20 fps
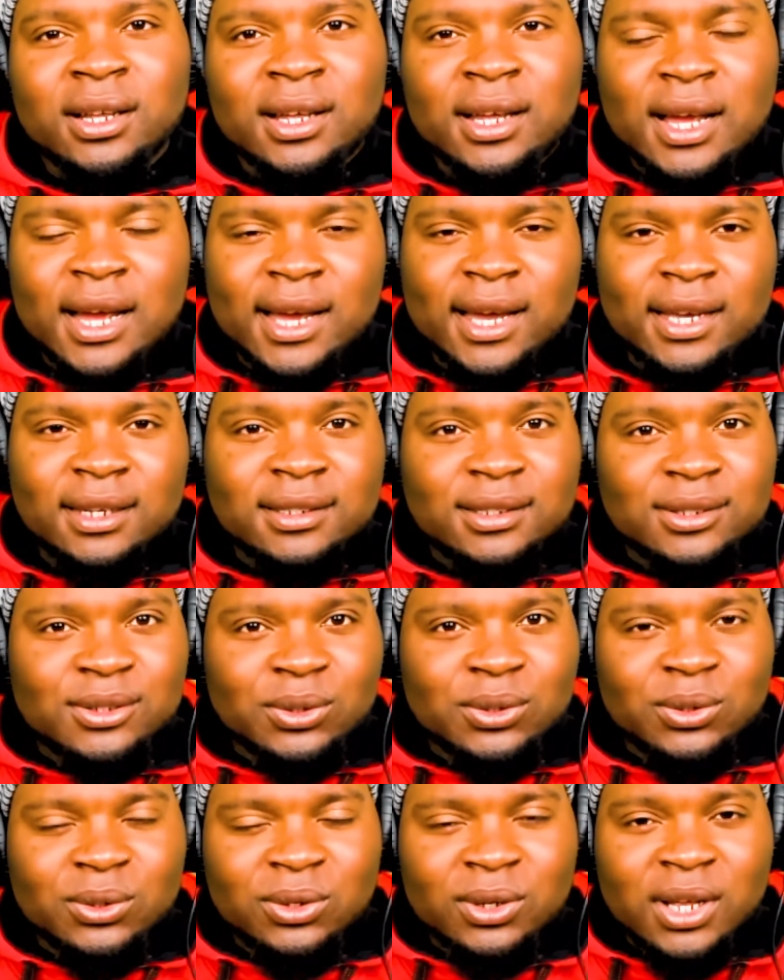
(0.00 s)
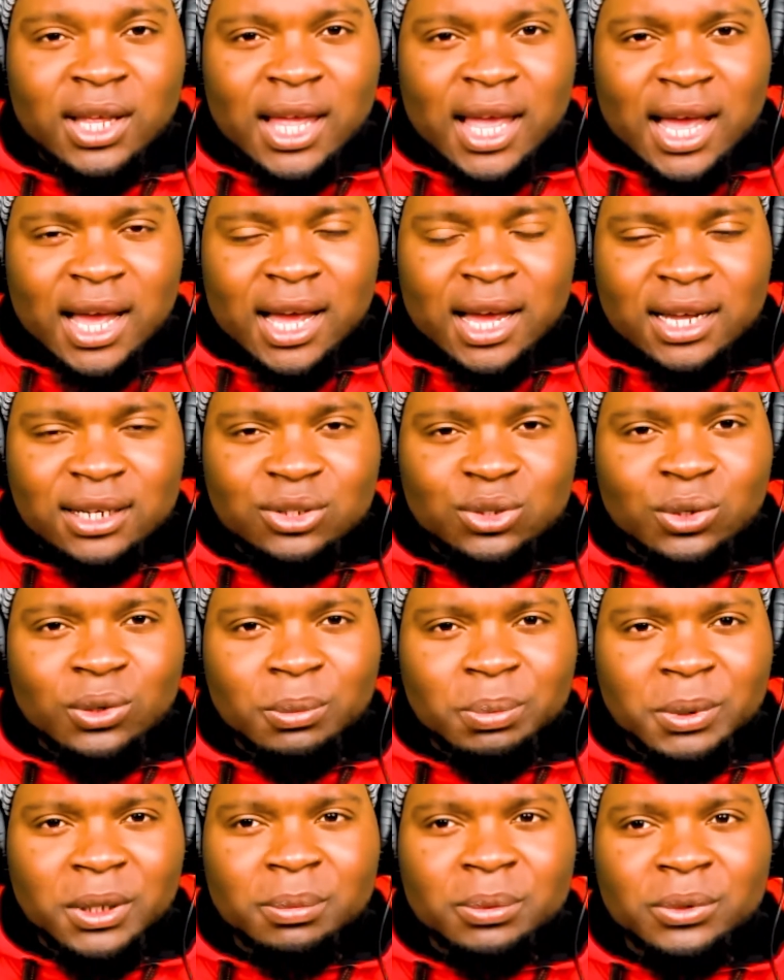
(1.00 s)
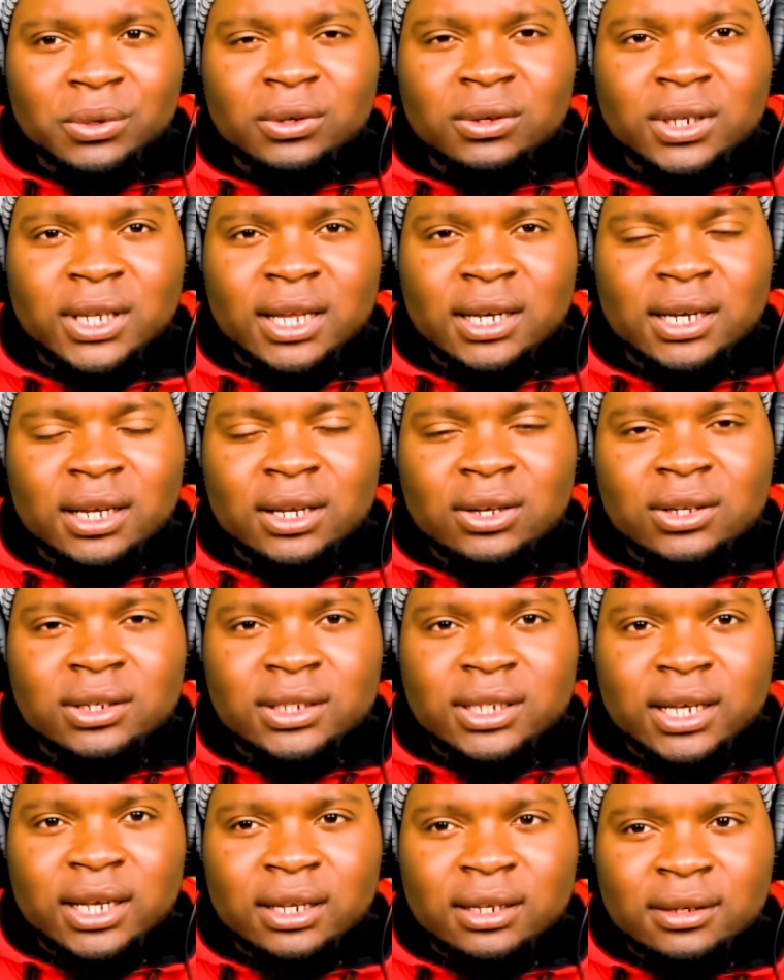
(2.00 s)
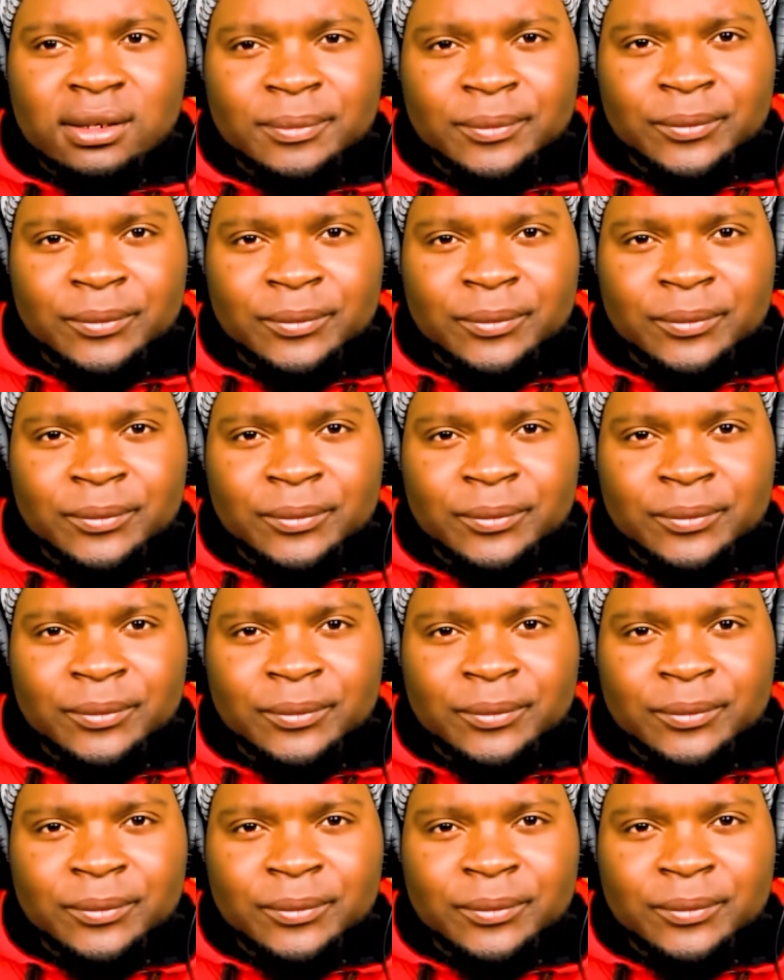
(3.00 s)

Alright, so I had two people that I contact.